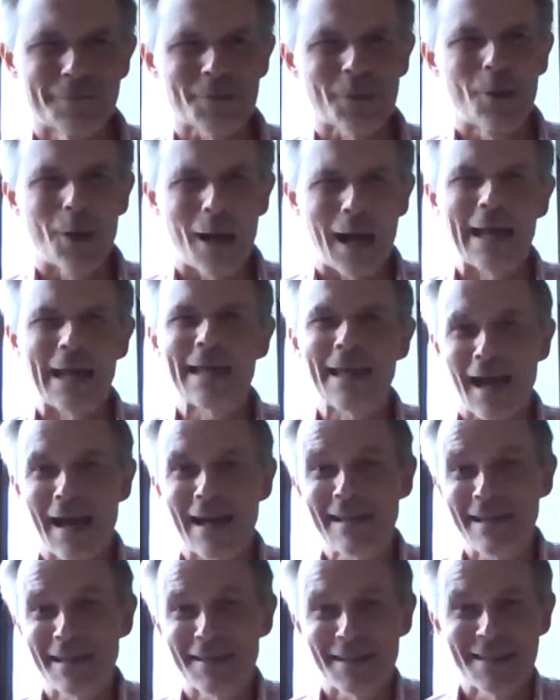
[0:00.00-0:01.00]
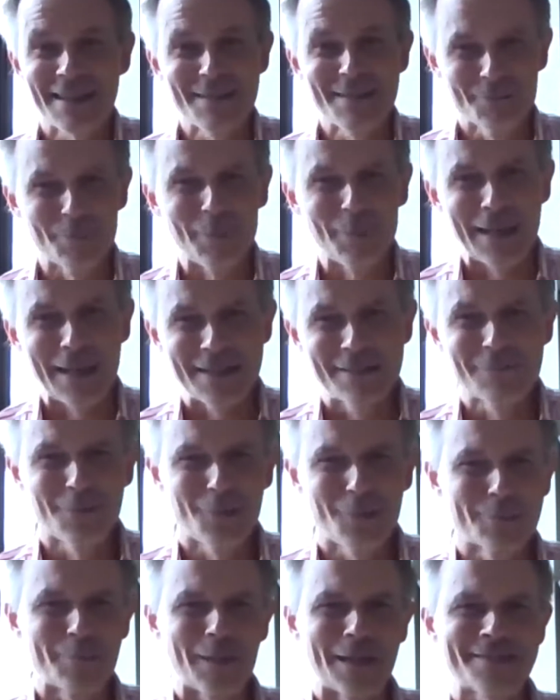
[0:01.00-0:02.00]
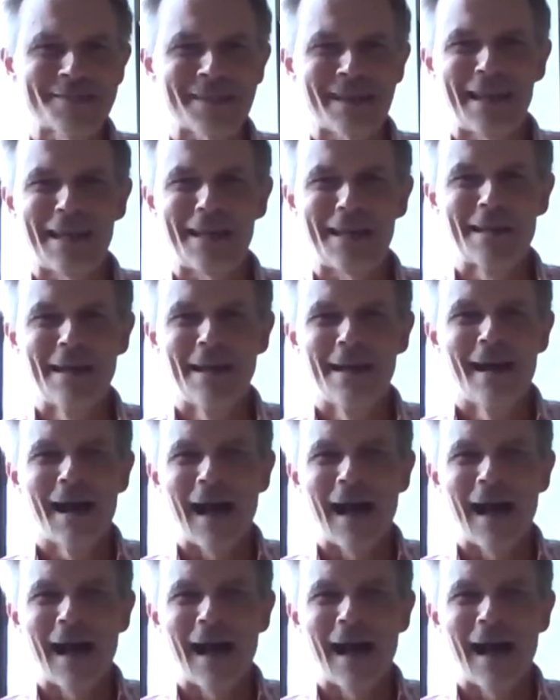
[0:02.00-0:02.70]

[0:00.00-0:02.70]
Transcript: So I, I get in by default by saying,